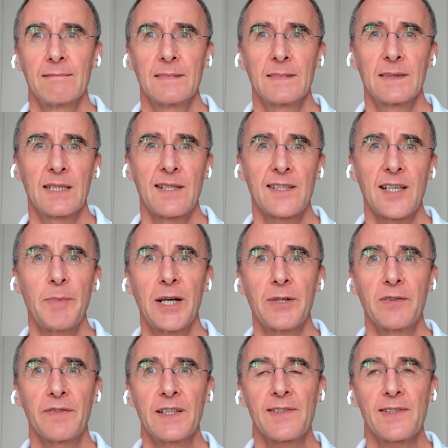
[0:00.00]
somehow
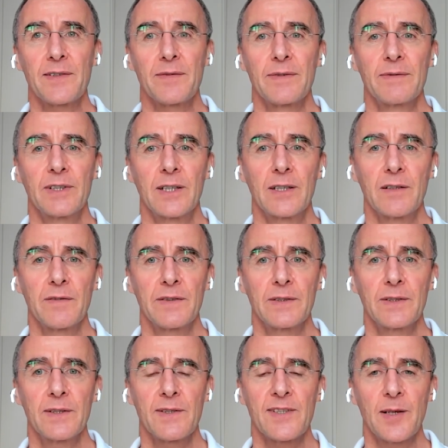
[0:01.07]
defensive. You're going to feel
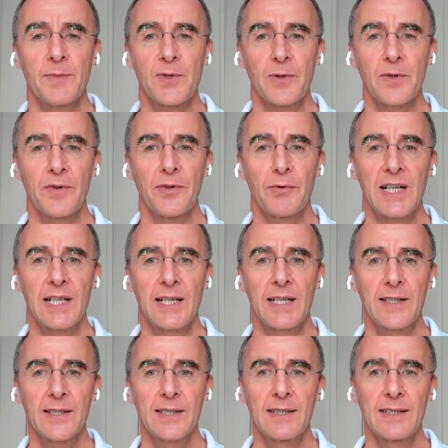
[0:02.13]
there's some sort of threat here
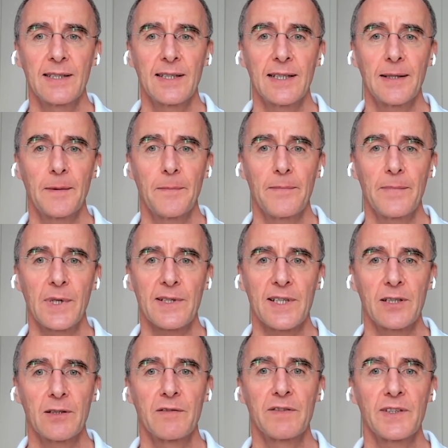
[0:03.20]
um, because I
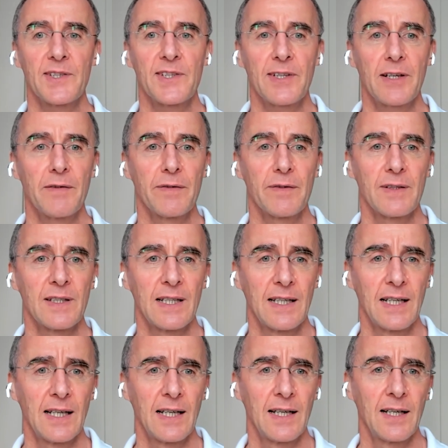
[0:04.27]
don't feel safe.
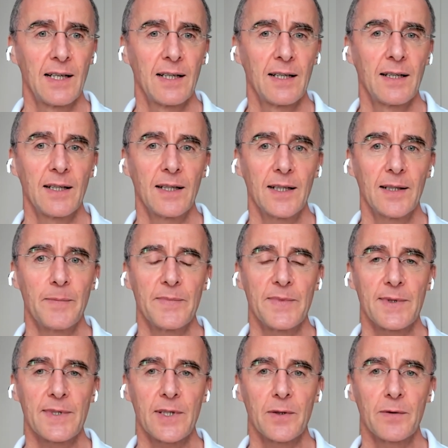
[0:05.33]
Um,
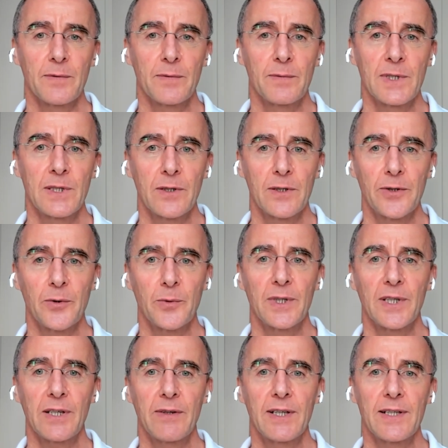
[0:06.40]
so we do a lot of
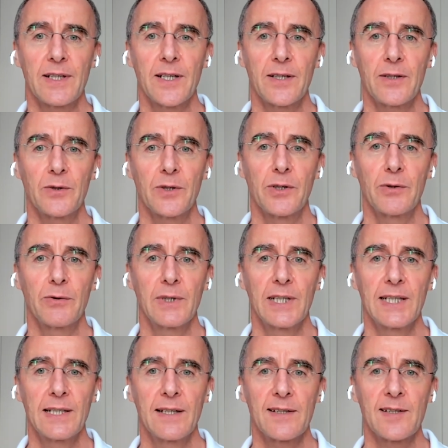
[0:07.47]
work around how do you
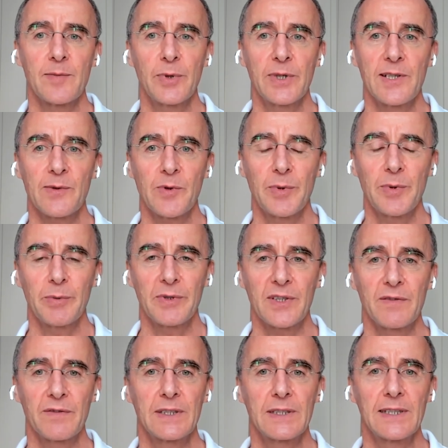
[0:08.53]
create a space where people can
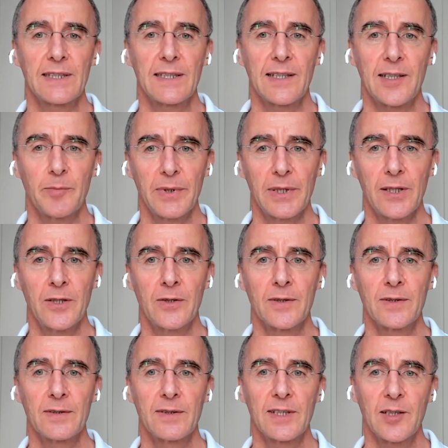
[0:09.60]
feel like they can
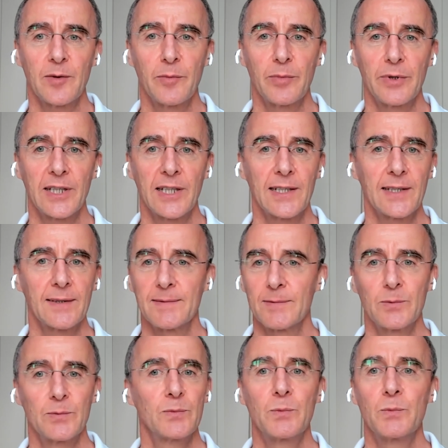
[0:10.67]
belong, they can bring
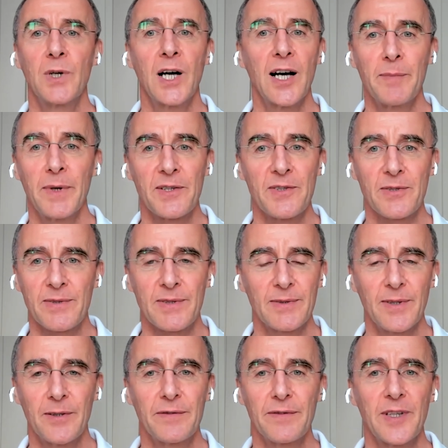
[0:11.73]
how much
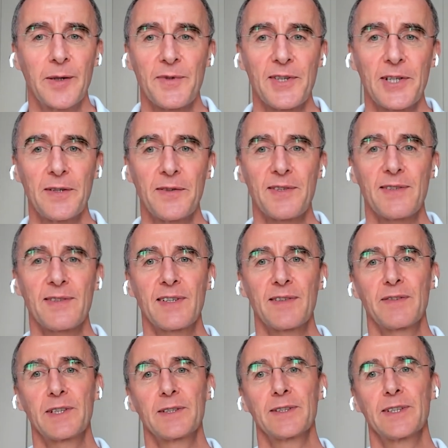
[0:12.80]
of themselves they
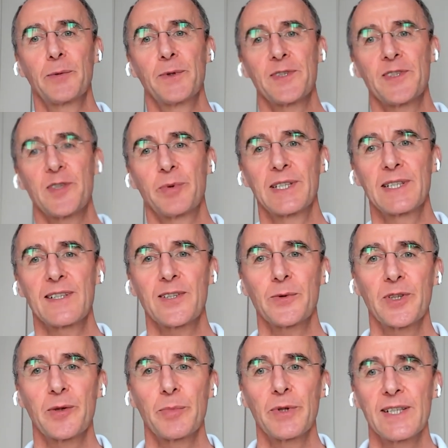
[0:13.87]
feel they want to bring to the
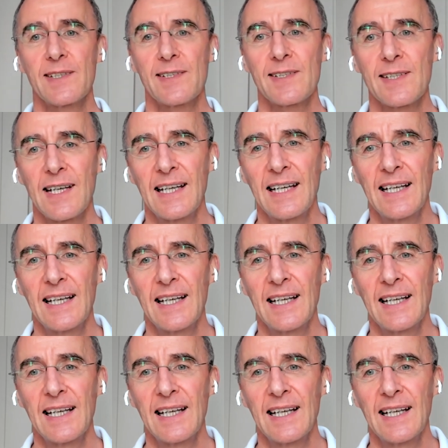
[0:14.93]
workplace,